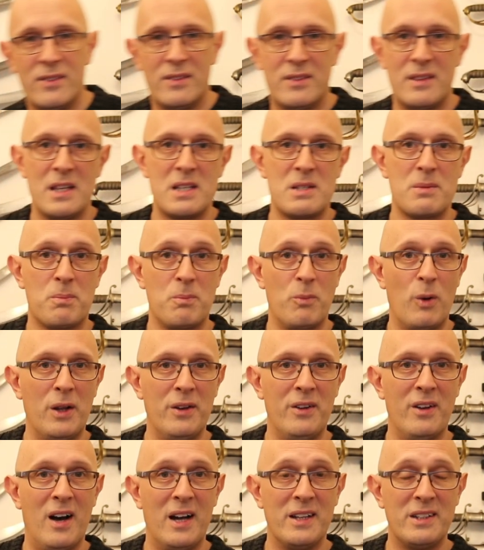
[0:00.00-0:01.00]
this
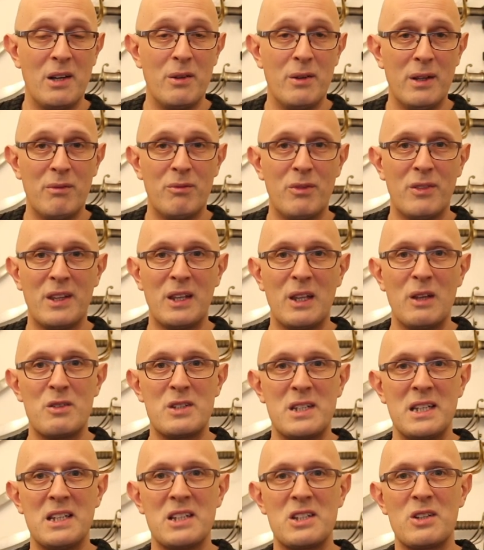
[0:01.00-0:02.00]
one, I don't even think you've
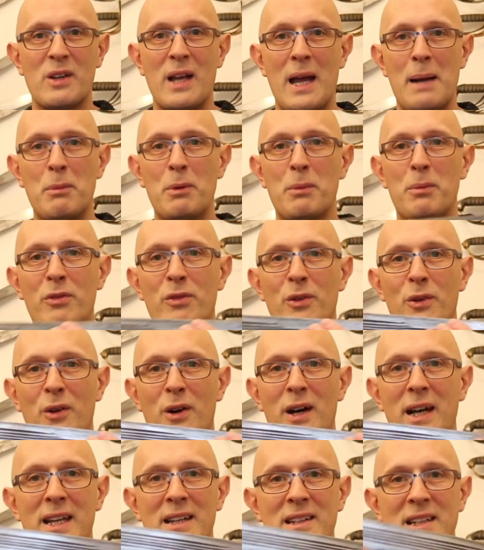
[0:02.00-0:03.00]
seen this on camera
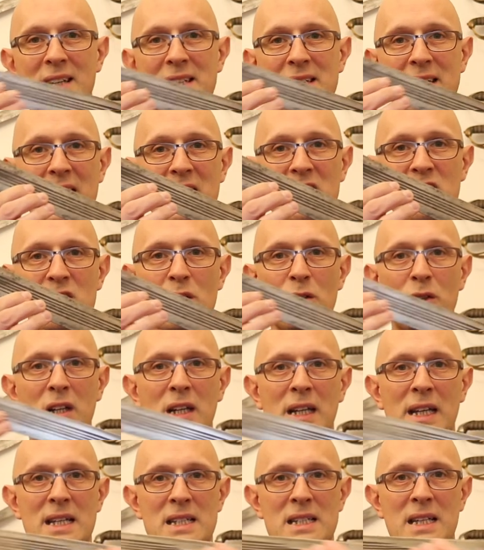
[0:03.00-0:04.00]
before. It is a
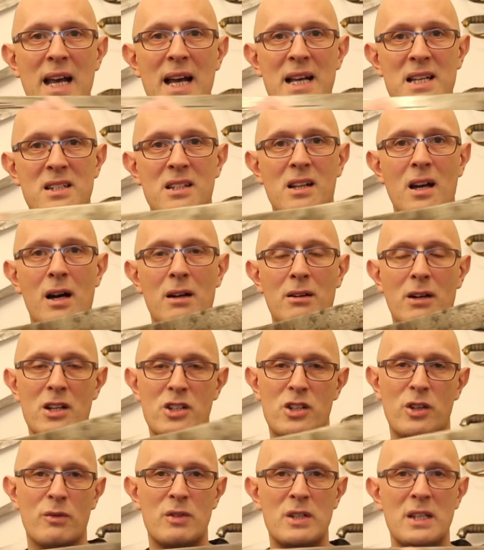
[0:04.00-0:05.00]
Sudanese kaskara,
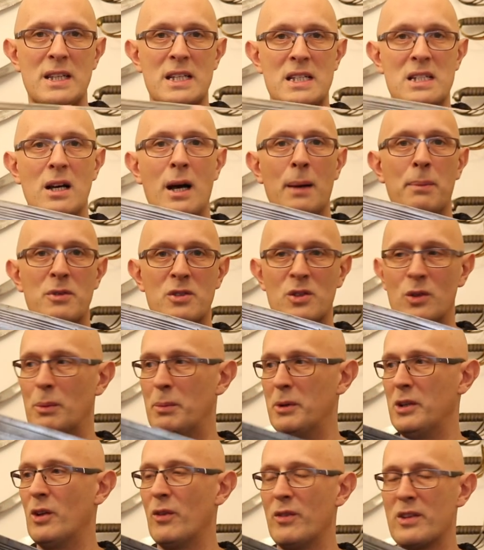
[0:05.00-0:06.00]
so you've seen this type of sword
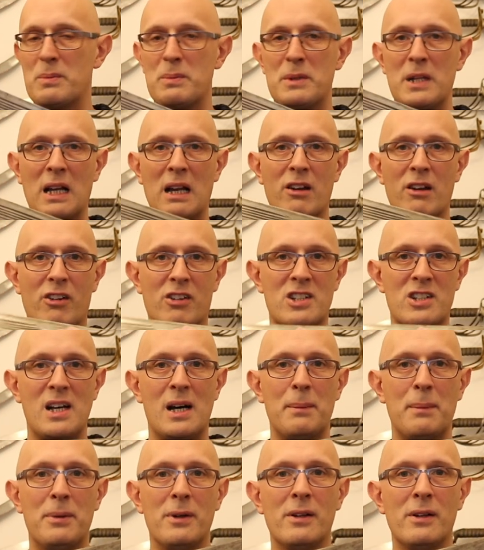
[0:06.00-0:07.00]
but not this particular
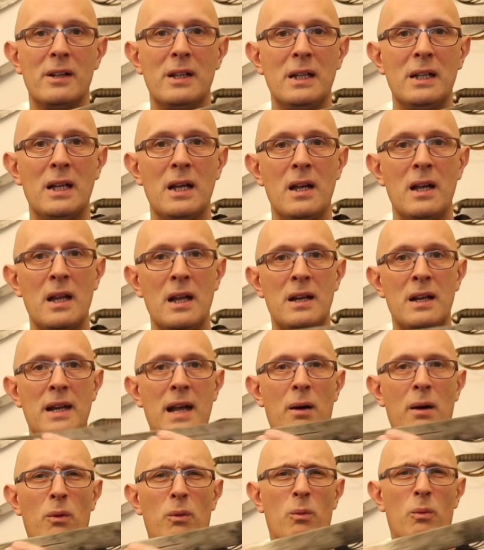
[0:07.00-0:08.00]
example.
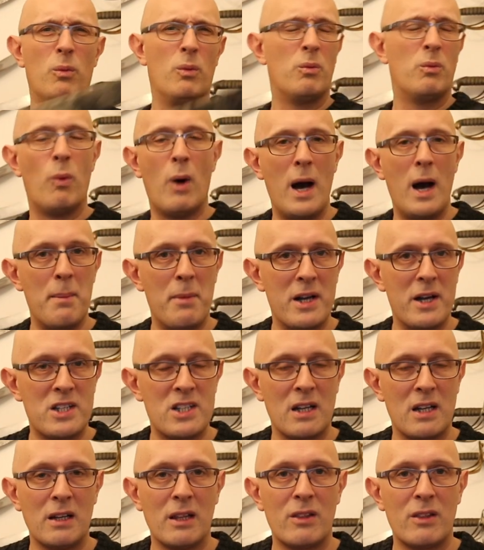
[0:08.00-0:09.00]
Now, why am I
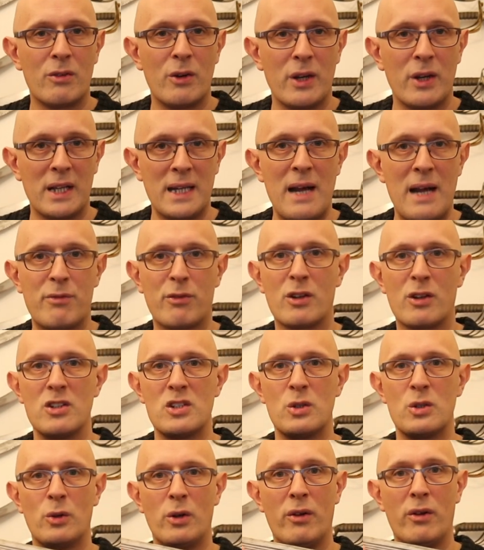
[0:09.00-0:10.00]
suddenly throwing an African
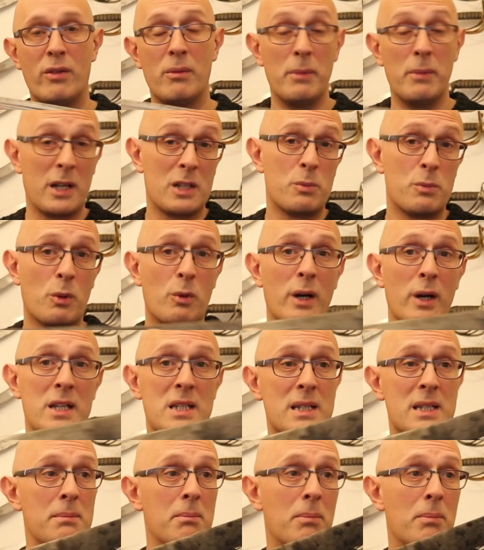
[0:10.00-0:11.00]
sword into the mix? Well, quite
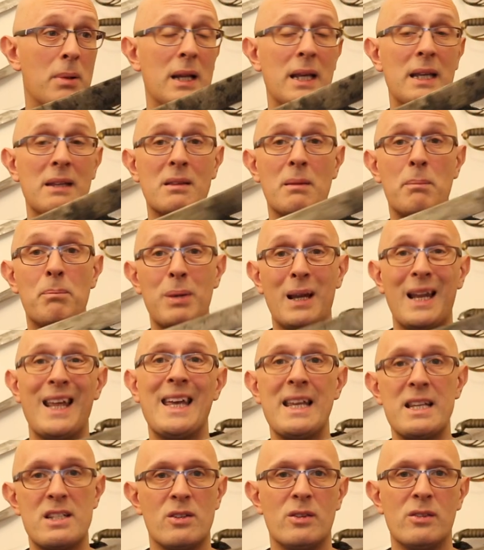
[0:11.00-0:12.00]
simply, the
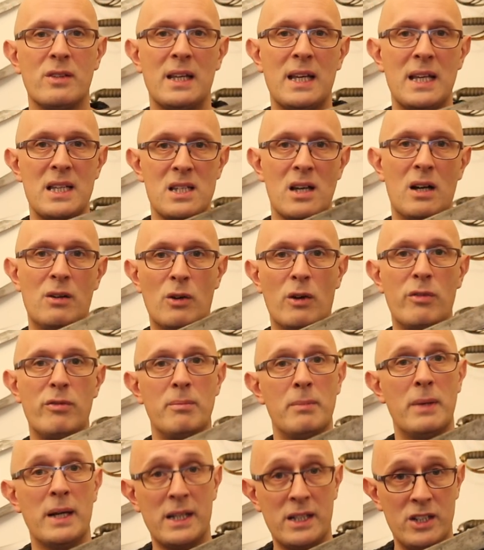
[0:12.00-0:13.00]
blades on these are
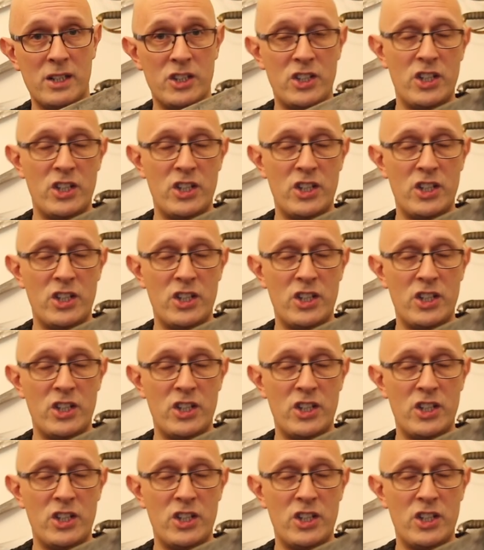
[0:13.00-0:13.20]
often made in